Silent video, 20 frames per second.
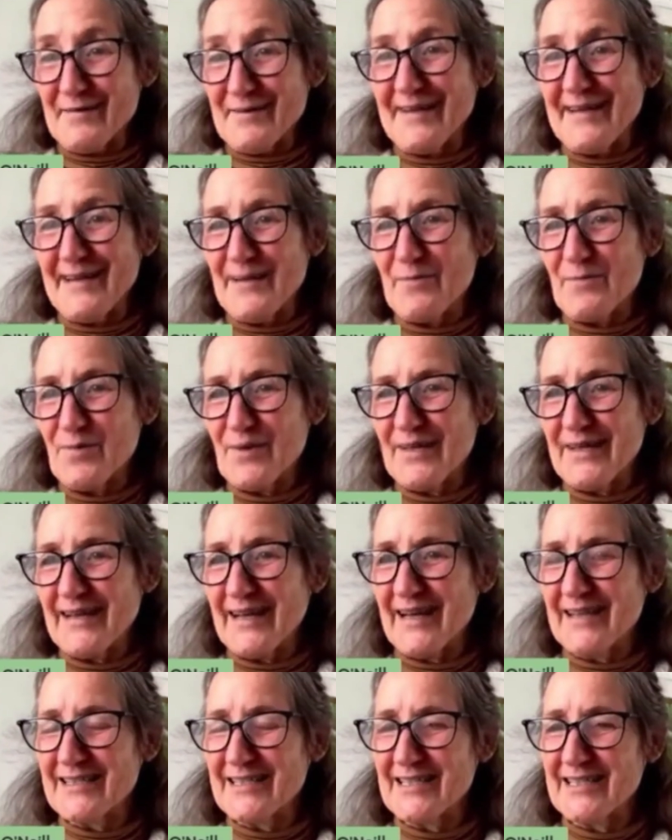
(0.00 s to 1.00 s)
eating
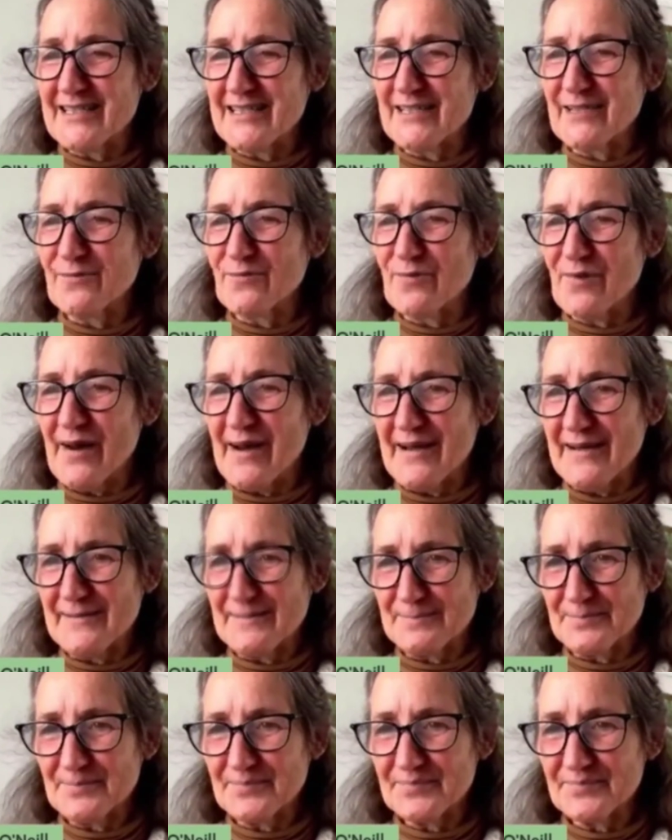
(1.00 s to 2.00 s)
pre-digested grain.
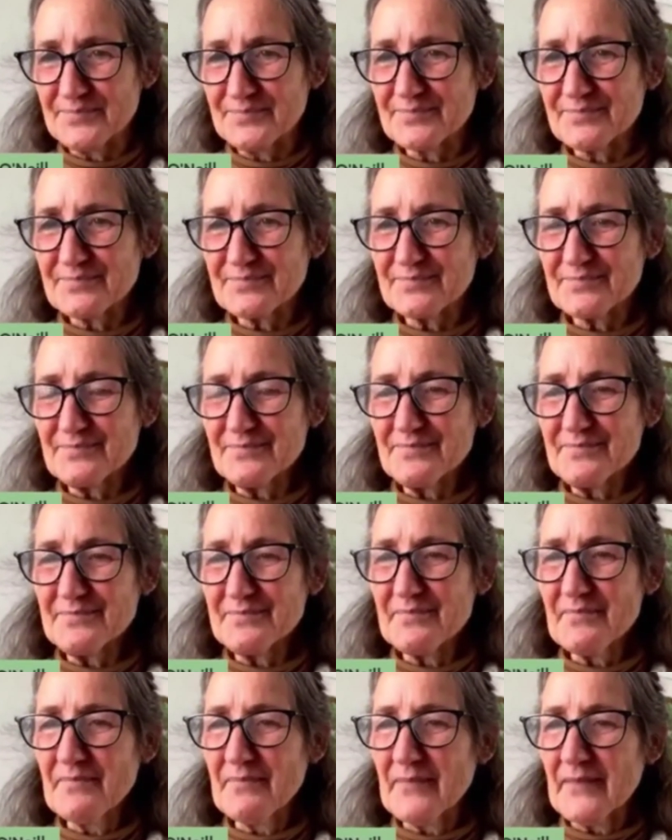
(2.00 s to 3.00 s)

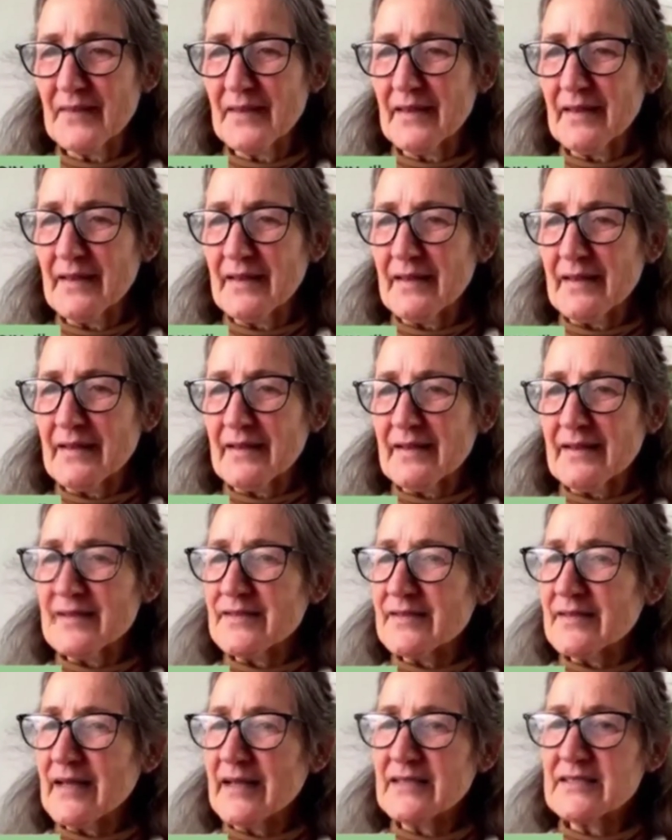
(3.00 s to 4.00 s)
Mm-hmm.
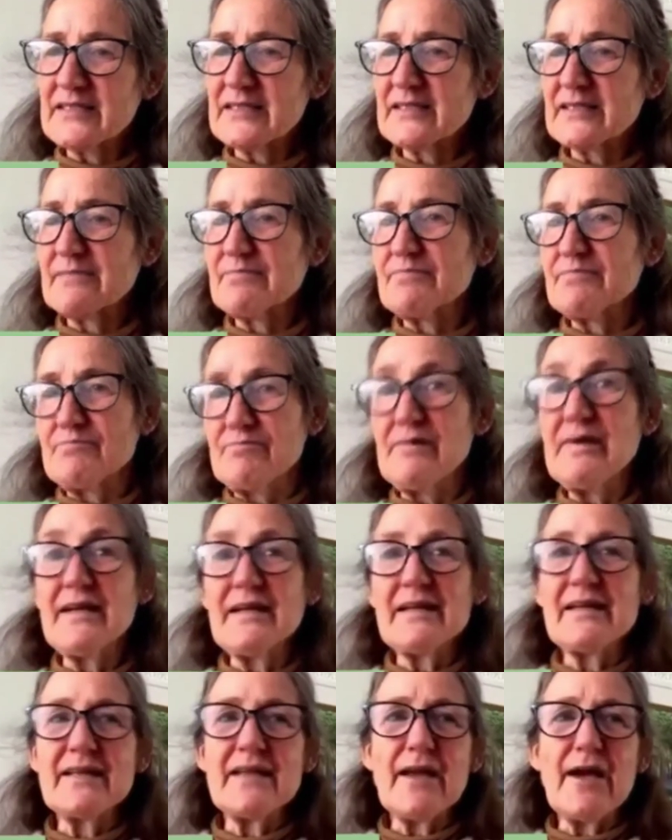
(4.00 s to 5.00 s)
That's
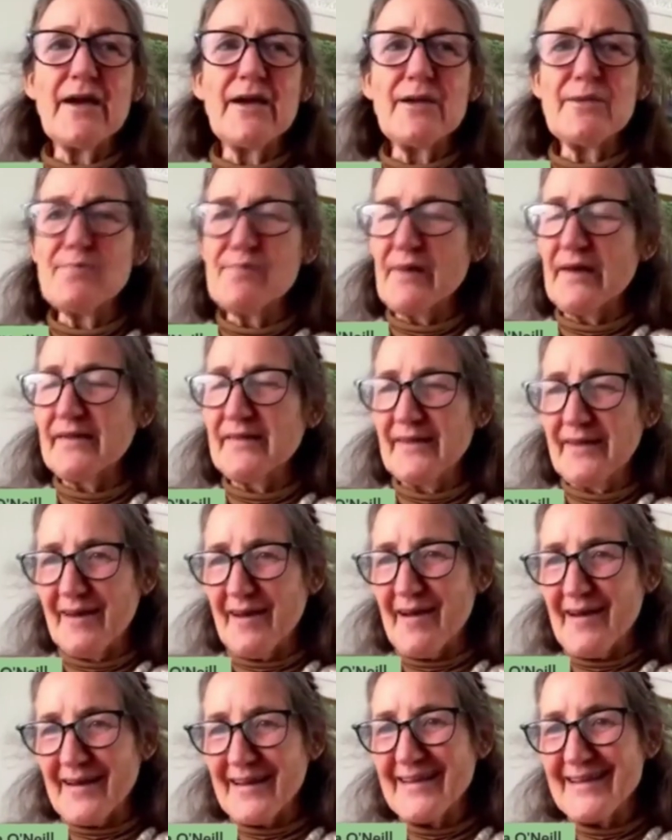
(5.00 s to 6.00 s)
really the only bread that
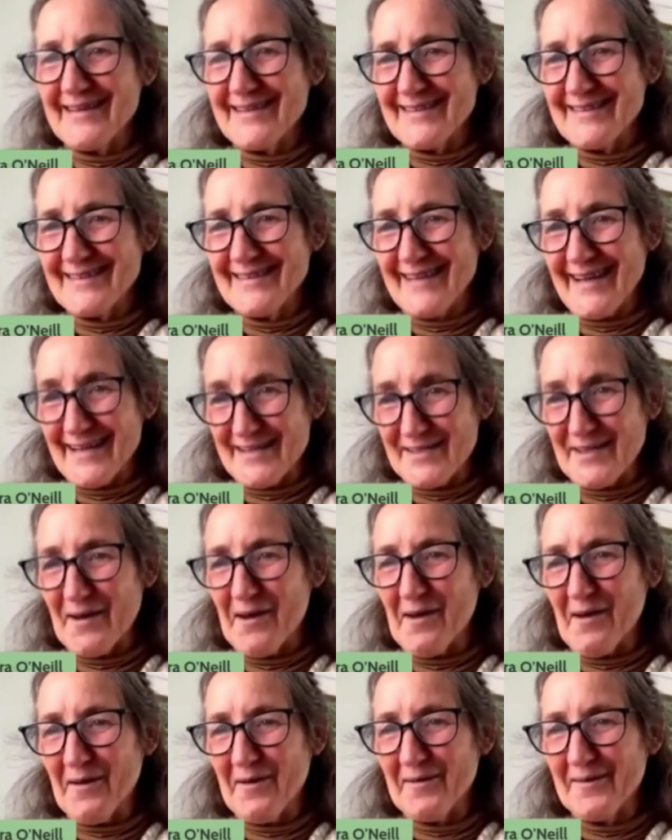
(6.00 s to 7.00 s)
I eat as a
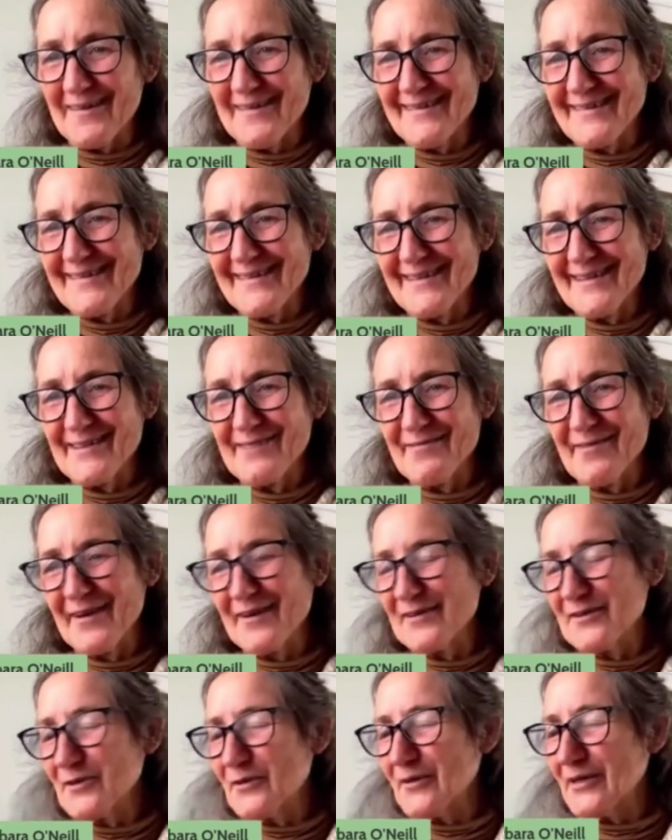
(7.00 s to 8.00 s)
whole. If I
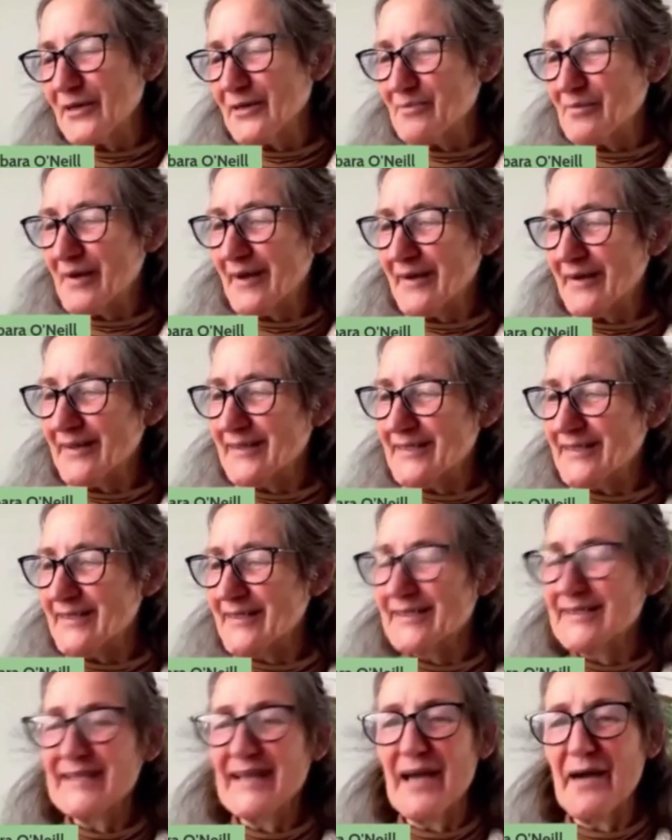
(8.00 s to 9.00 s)
do eat bread, it's the
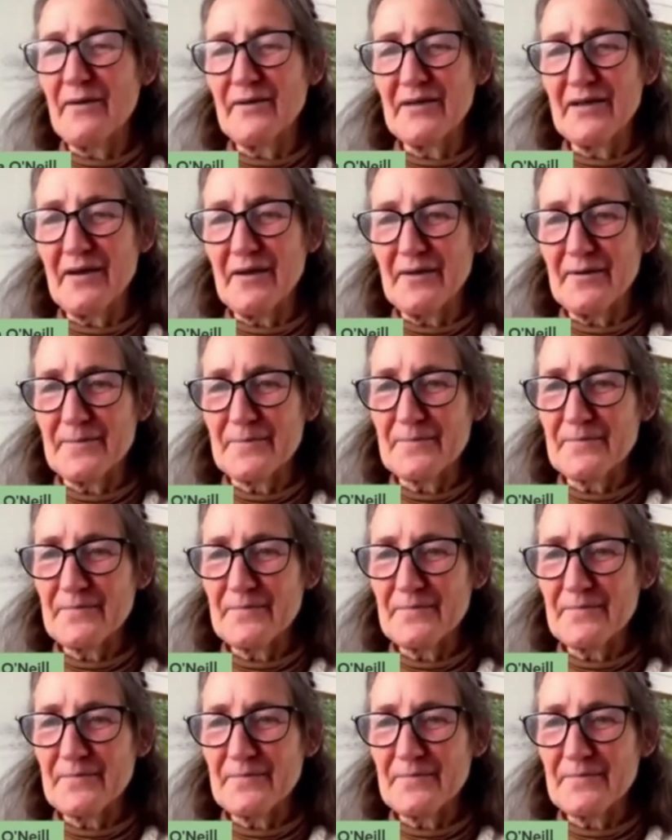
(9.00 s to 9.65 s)
sourdough.